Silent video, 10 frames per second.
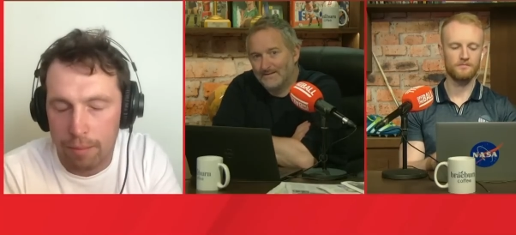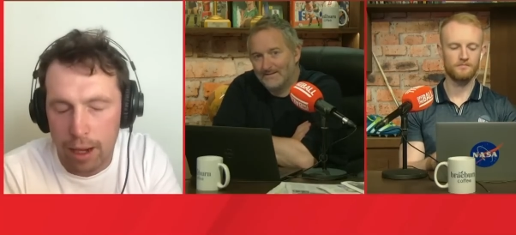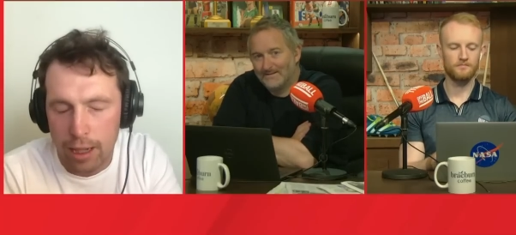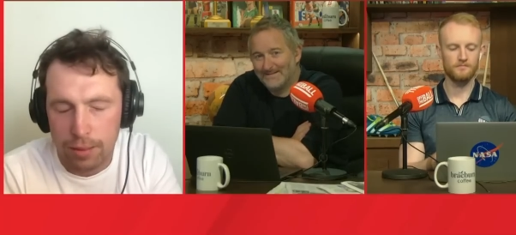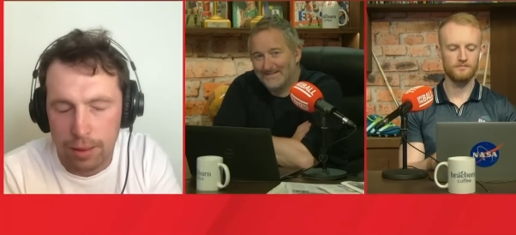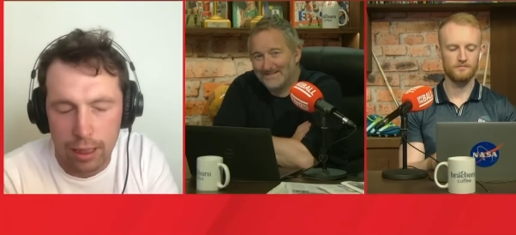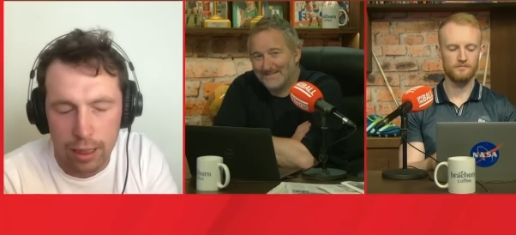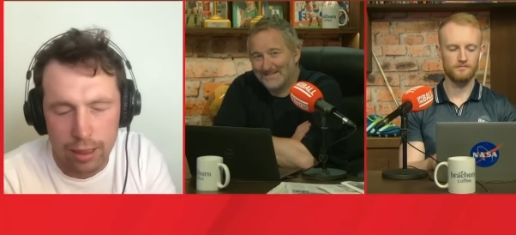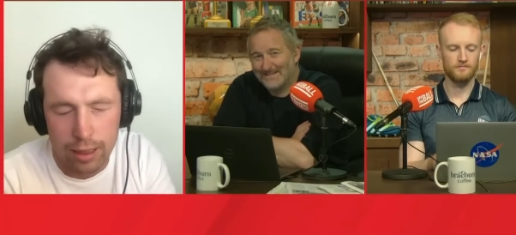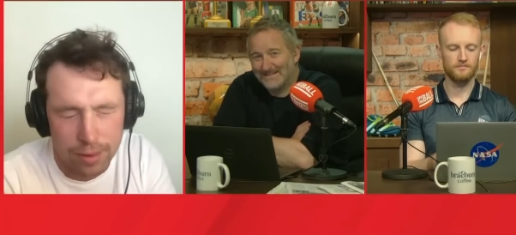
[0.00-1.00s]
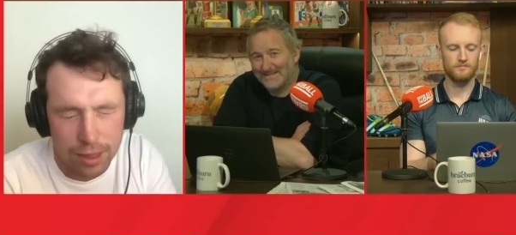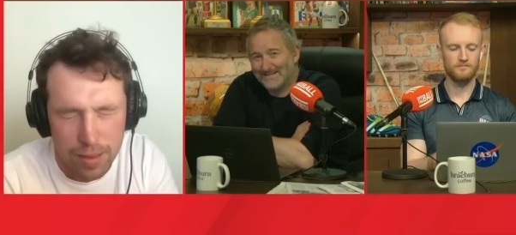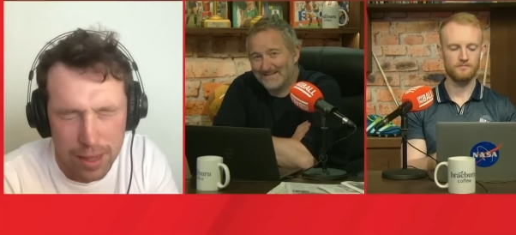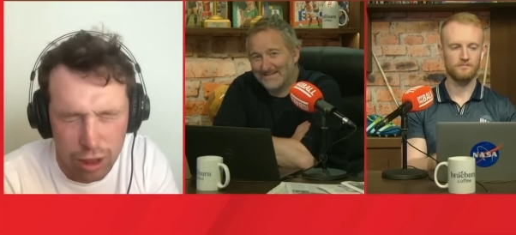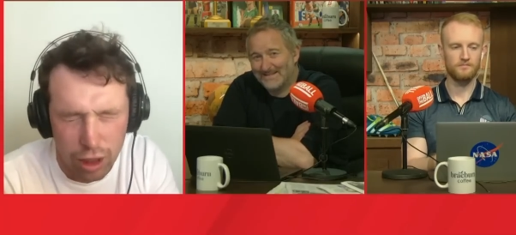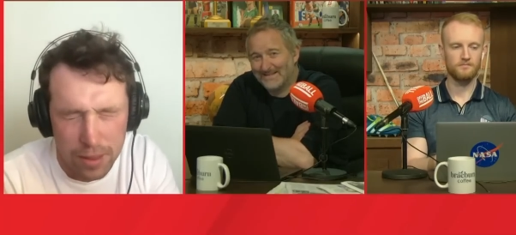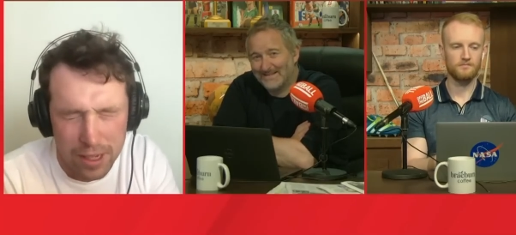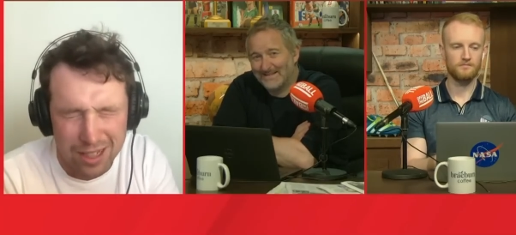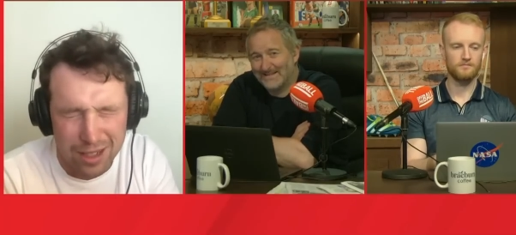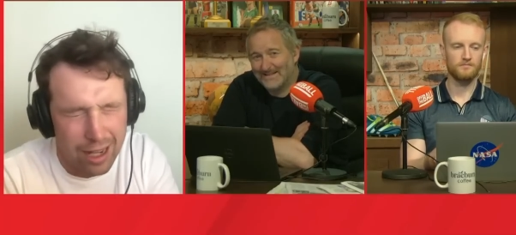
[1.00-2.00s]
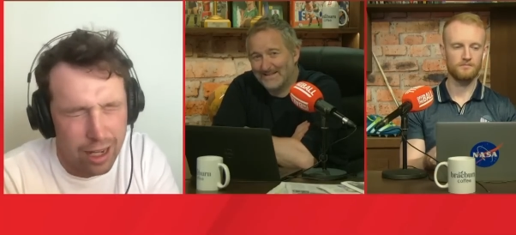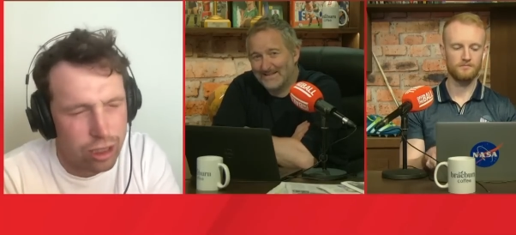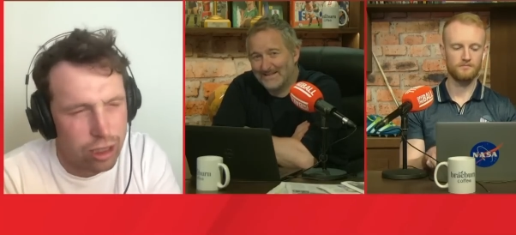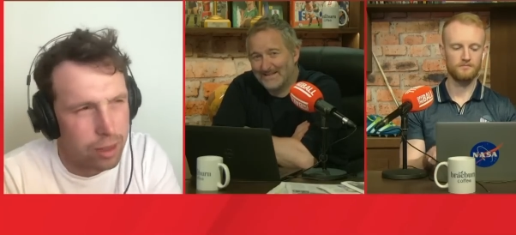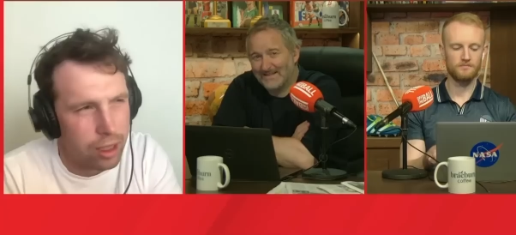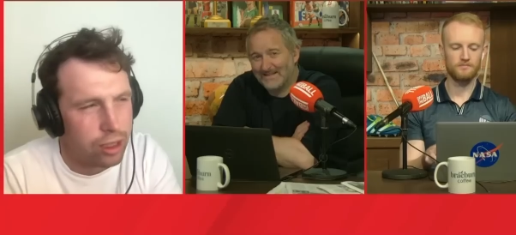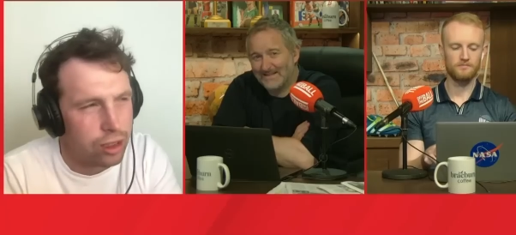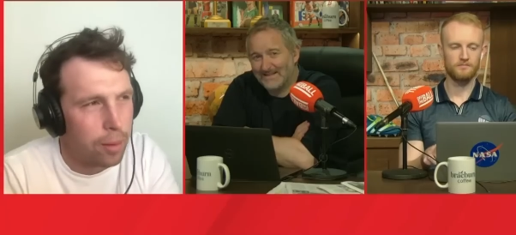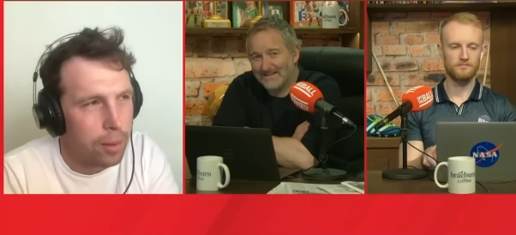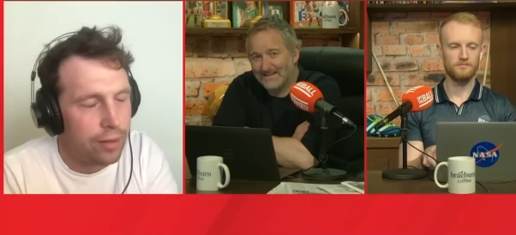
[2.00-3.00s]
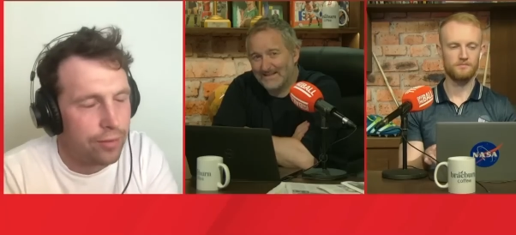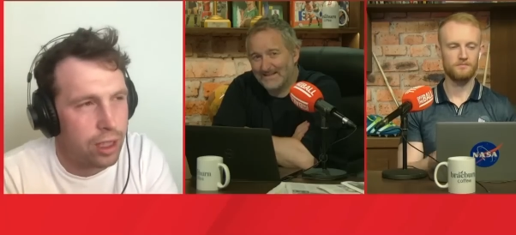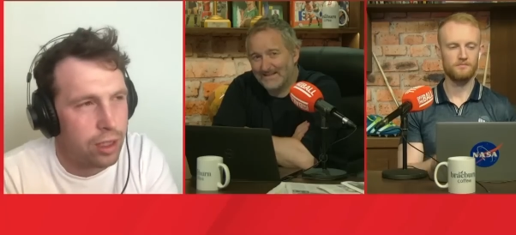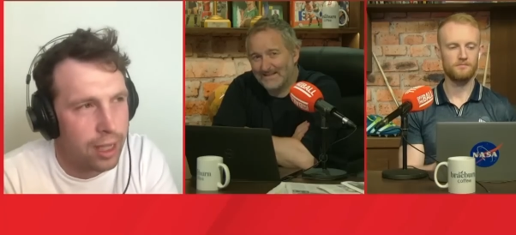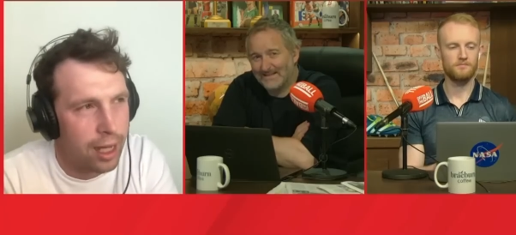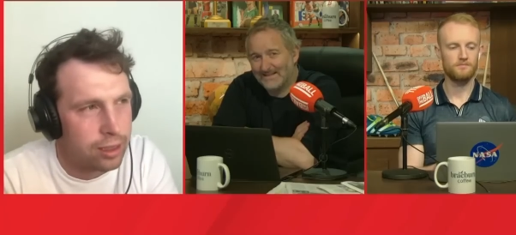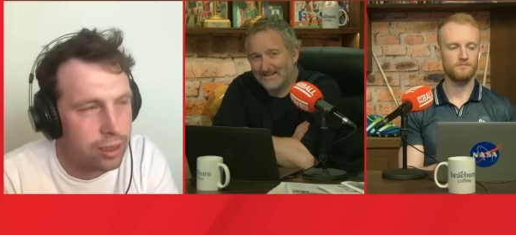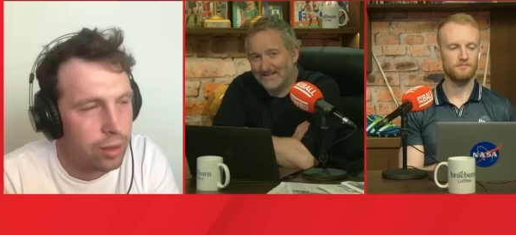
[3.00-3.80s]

Speaker 1: possibly the, the suspension could have been extended or something. You could double it if you lose that.